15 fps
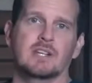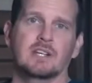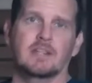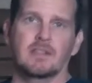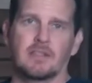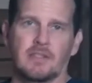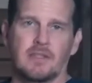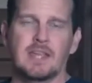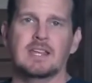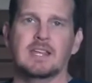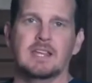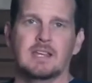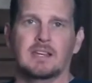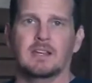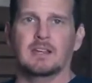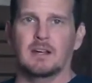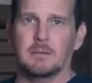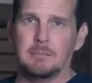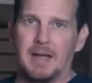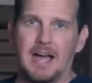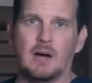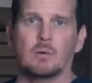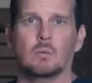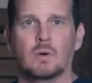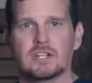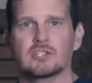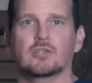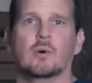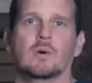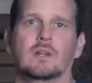in thinking about which
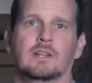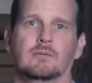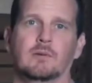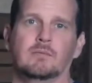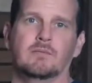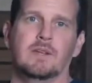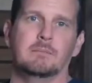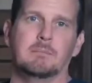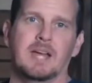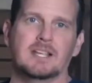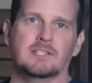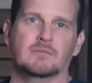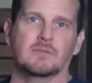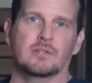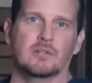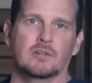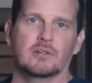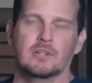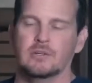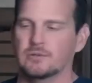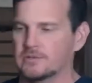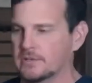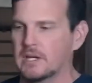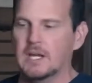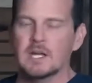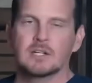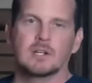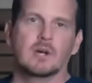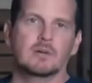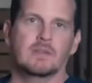toilet would fit best for your use,
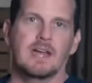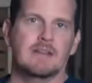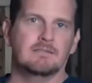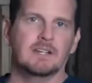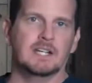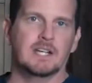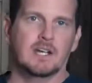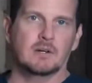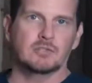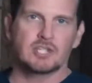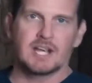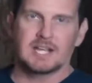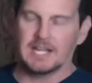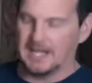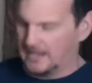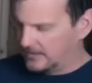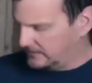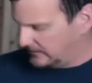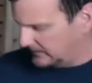go to that video and check it out.